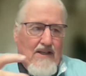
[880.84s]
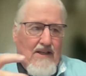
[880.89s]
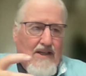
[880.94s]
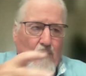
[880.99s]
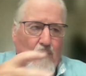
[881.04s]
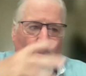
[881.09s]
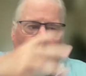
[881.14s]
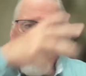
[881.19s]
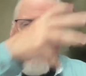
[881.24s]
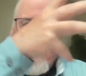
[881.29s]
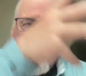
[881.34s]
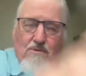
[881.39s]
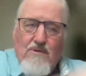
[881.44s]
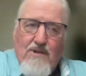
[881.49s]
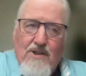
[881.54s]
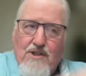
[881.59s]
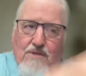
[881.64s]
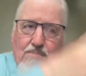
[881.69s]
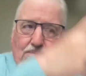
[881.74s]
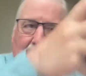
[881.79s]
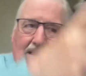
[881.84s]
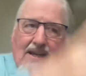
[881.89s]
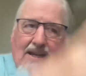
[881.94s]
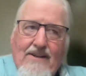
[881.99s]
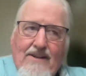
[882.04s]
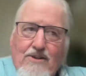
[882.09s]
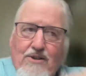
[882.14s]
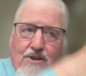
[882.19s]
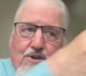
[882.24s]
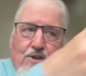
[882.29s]
he wants to
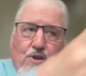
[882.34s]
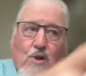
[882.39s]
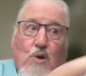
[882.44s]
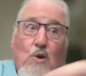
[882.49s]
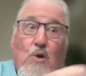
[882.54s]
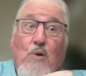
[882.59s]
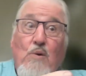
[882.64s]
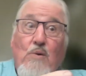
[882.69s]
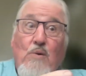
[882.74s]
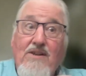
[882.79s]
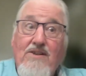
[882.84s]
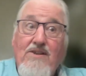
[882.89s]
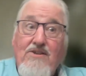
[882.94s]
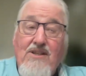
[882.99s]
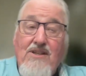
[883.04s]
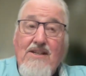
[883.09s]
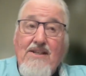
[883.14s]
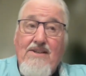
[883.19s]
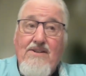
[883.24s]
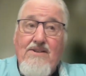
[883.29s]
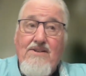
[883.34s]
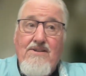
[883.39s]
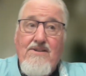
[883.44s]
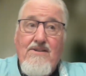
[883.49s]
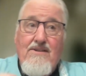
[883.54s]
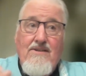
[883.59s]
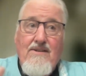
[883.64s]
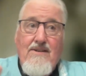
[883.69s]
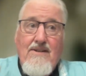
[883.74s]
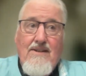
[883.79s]
explain just who this is.